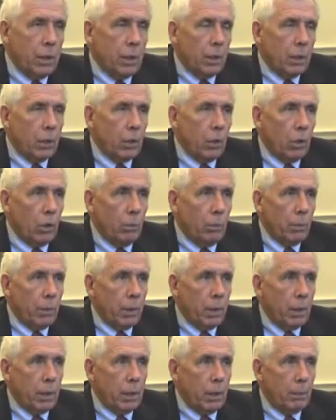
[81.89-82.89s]
and they called
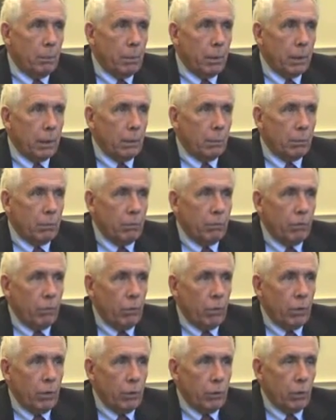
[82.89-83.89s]
me, and I picked up the
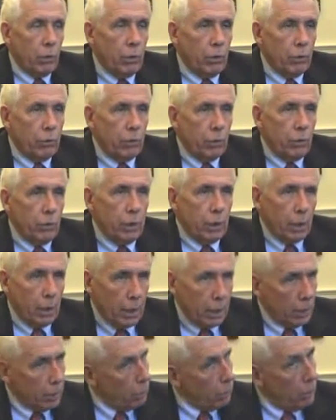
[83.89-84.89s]
phone, and Tony said, "You
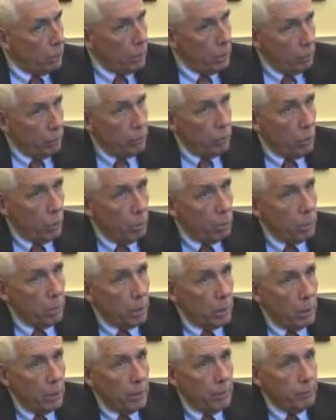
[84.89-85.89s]
got to go to Ethiopia.